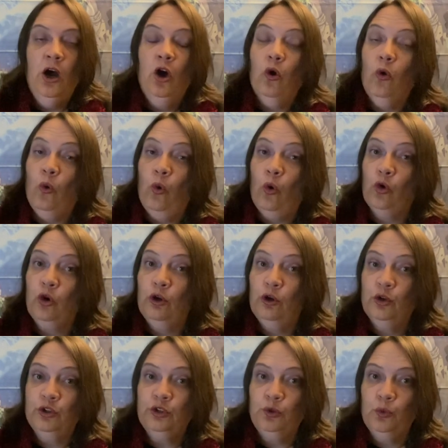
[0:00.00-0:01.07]
or
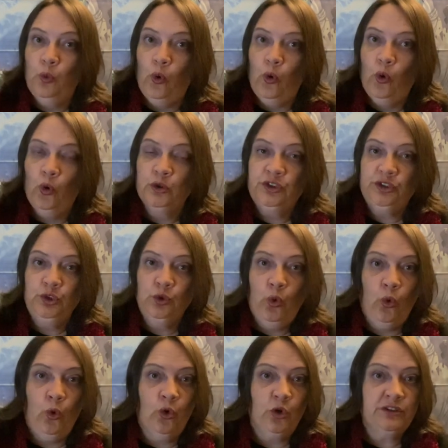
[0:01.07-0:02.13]
look towards
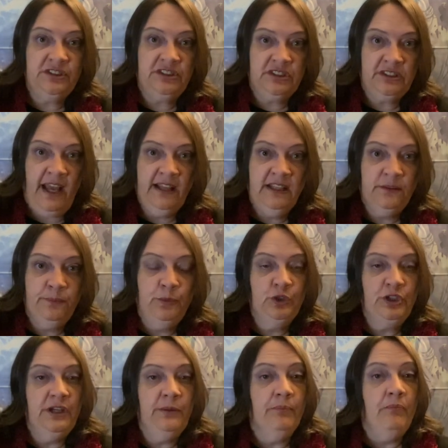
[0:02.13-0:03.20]
your state
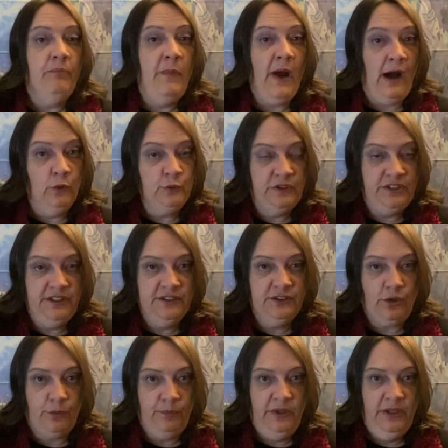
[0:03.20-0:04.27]
putting bounties
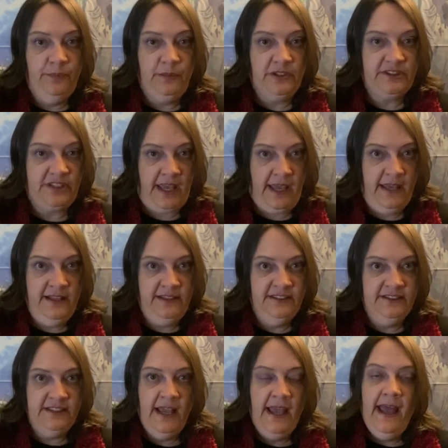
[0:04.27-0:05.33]
on people's
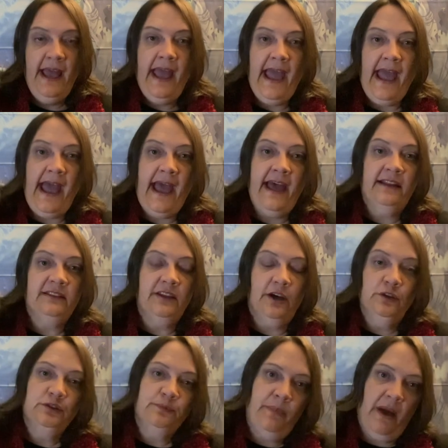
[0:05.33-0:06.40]
heads and
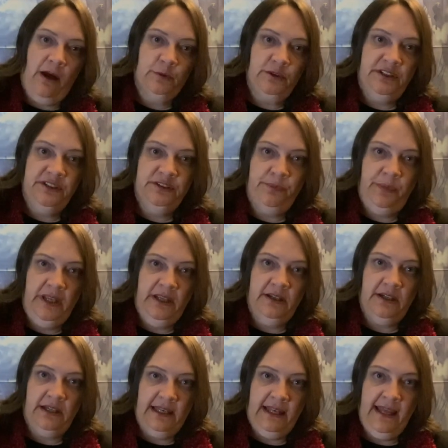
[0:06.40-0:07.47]
those bounties being
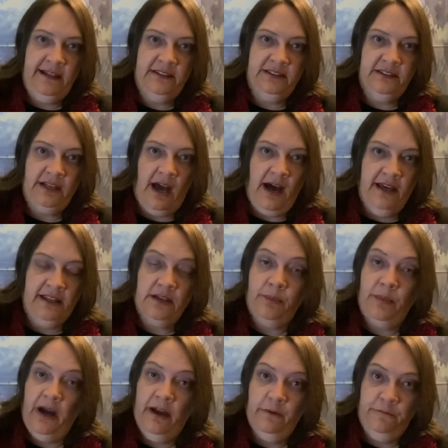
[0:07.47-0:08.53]
collected either
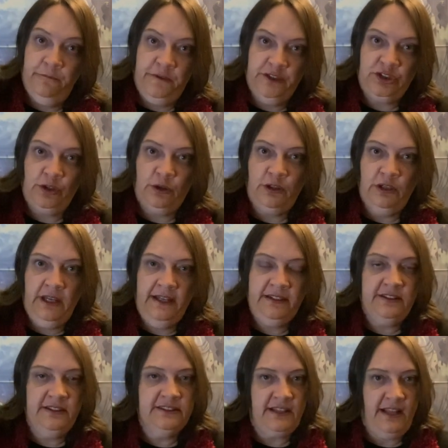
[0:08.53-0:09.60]
by official
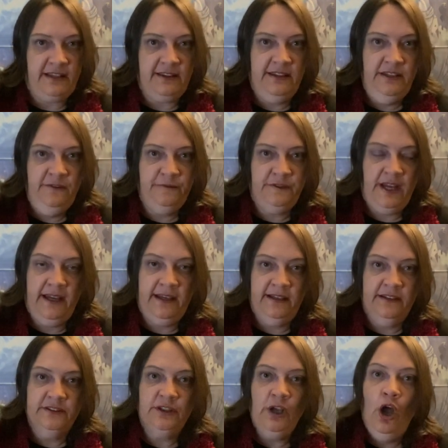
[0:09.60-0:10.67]
collectors like thief
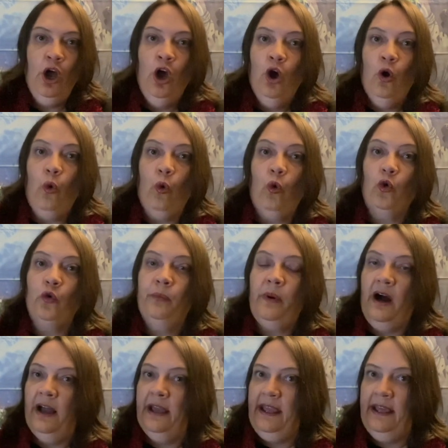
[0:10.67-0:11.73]
takers or
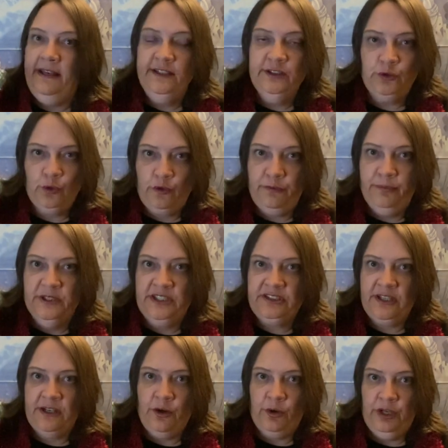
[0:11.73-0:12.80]
by any sort of
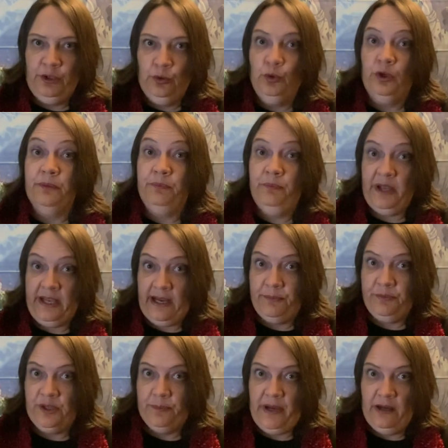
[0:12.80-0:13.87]
mercenary who can pick
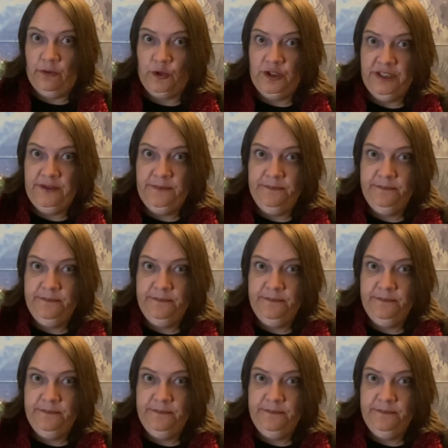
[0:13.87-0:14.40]
up the bounty.